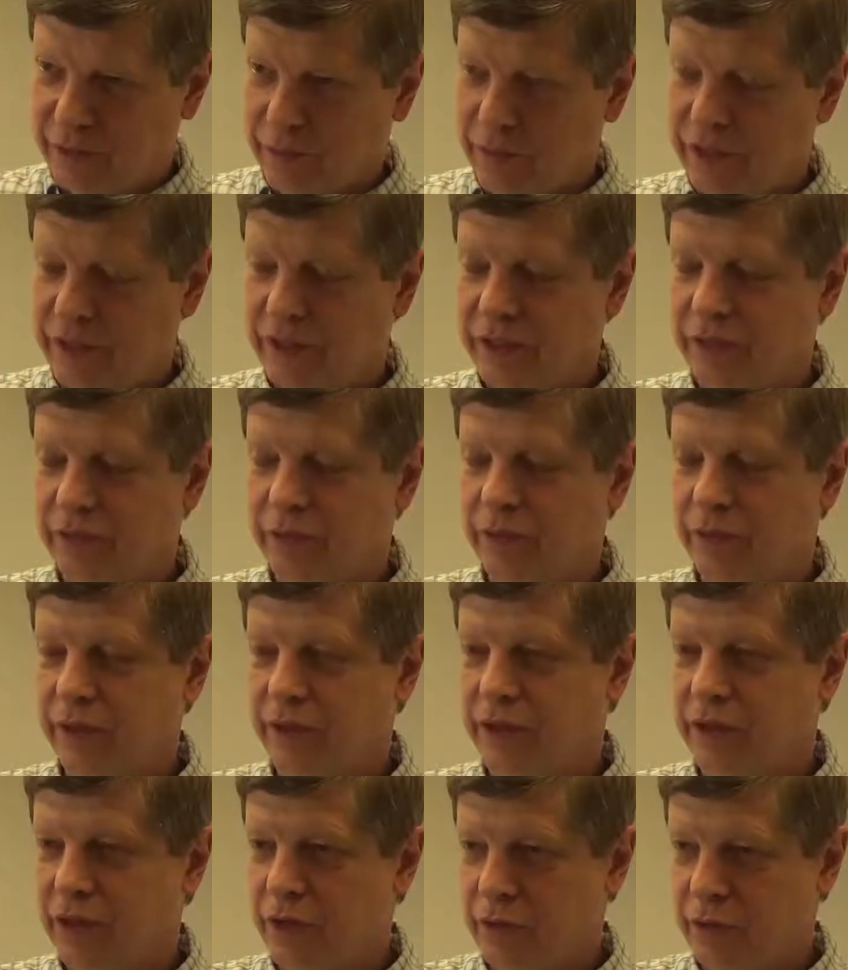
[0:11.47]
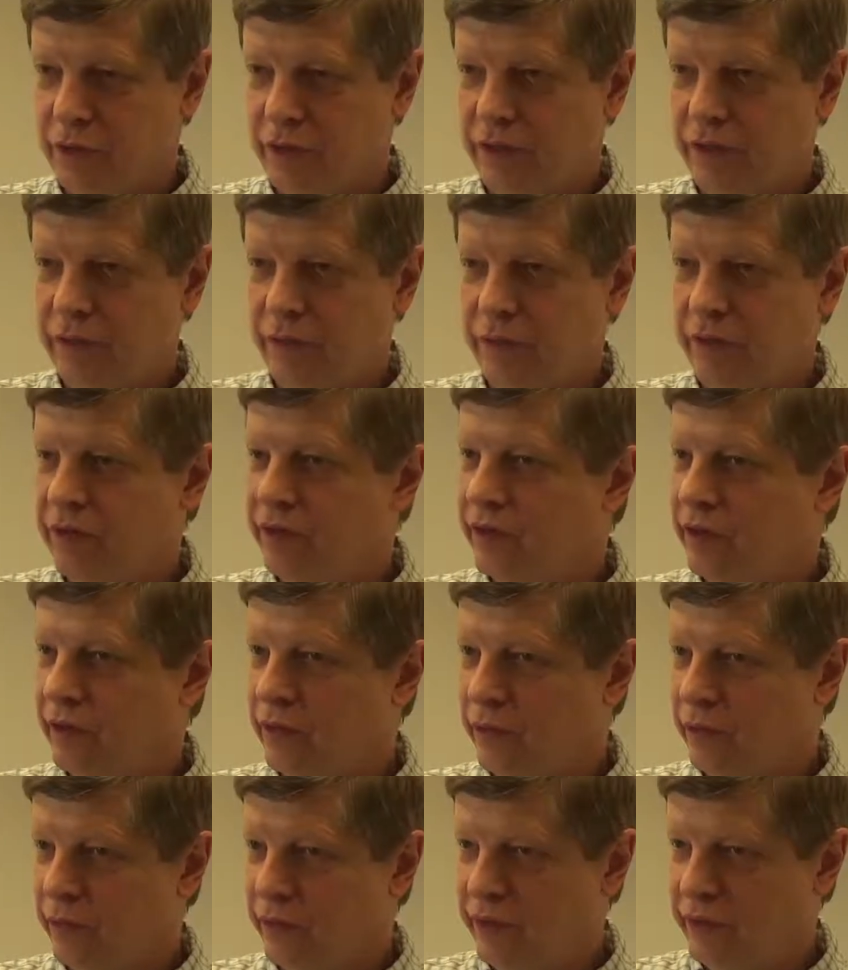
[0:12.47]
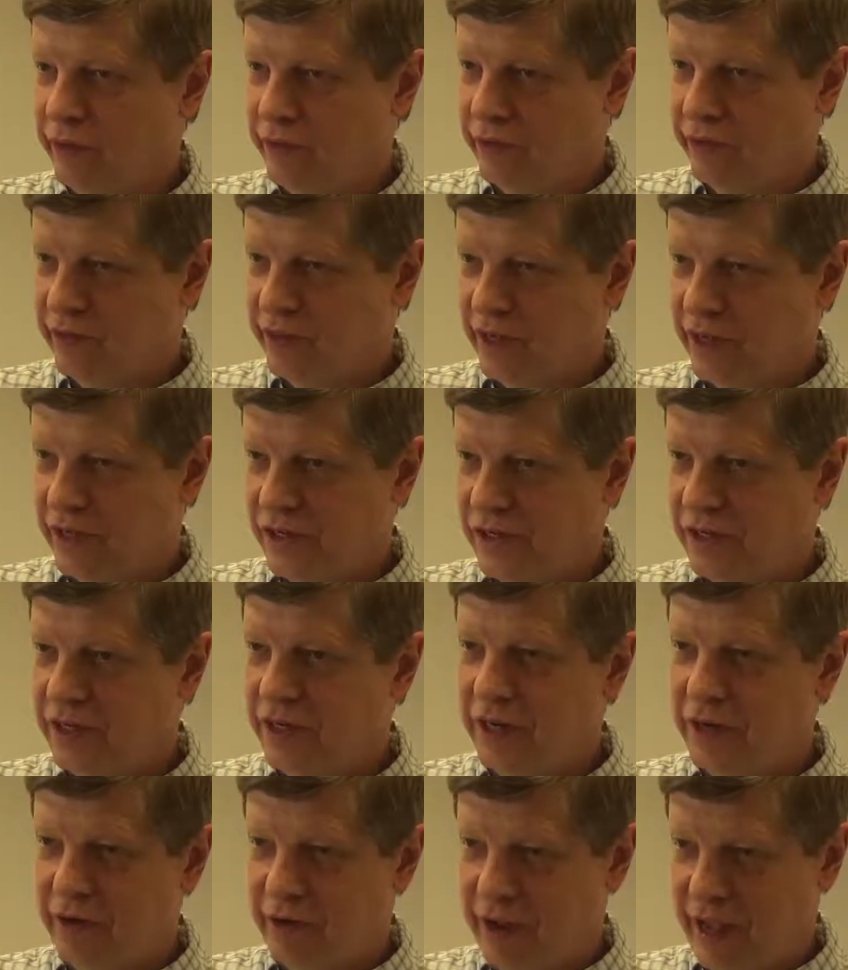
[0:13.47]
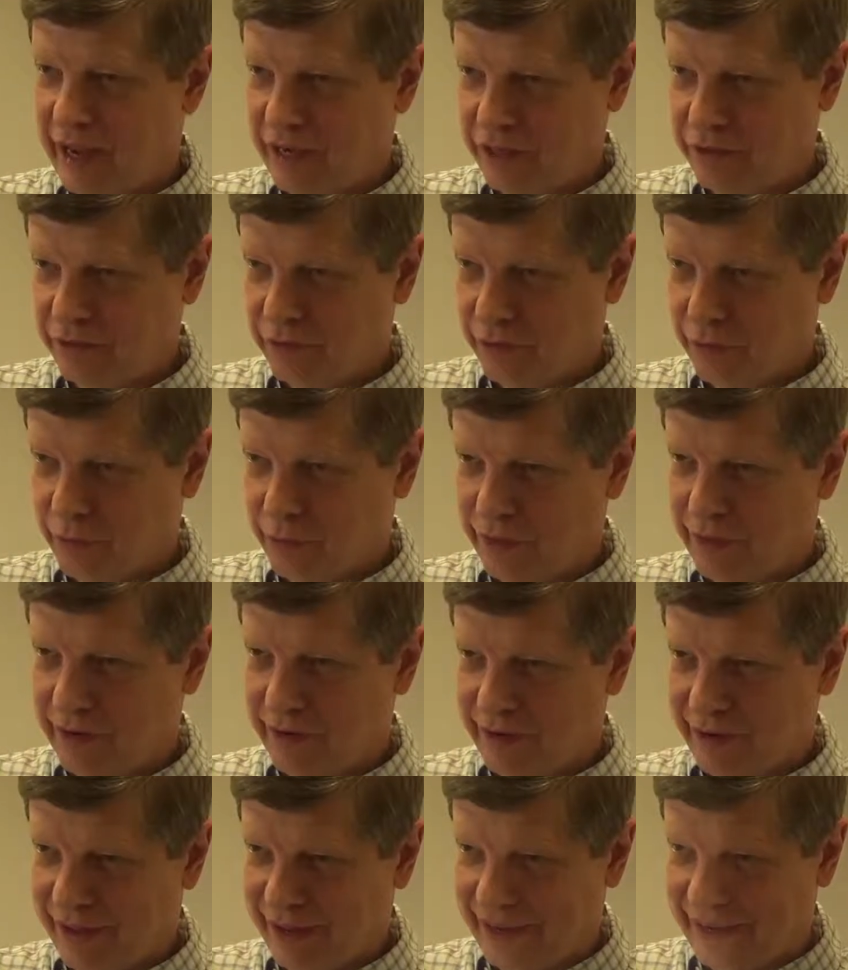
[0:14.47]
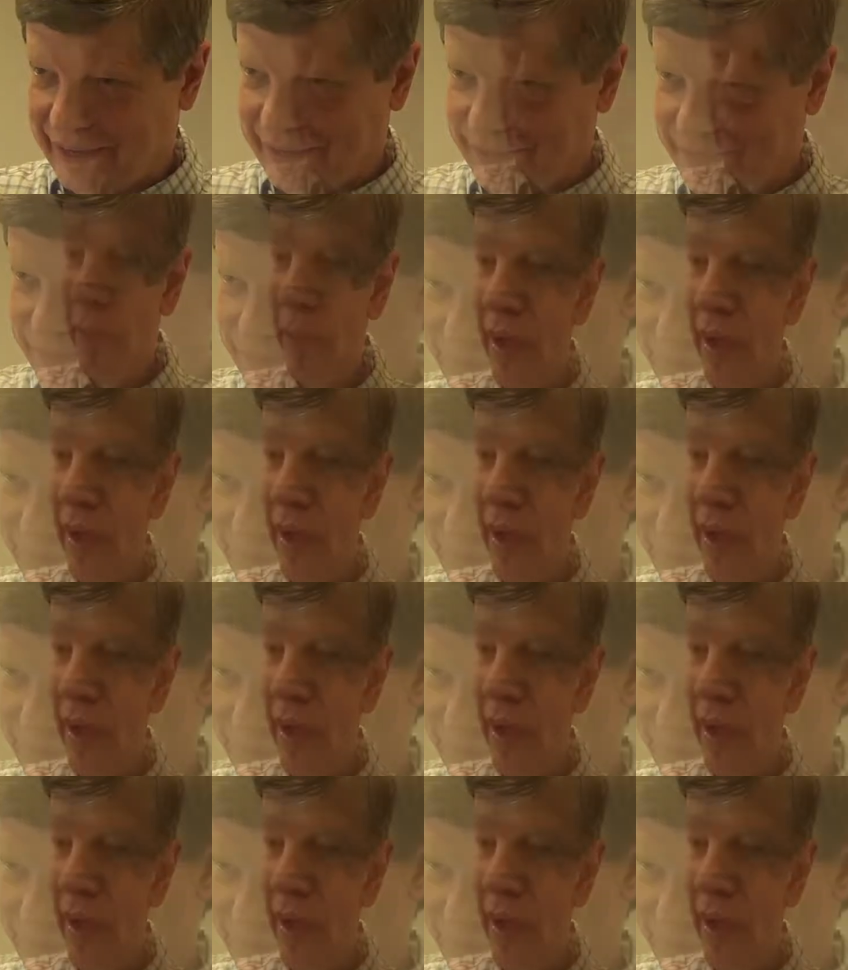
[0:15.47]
which is one of the units with the Southern Research Station here in Asheville, North Carolina.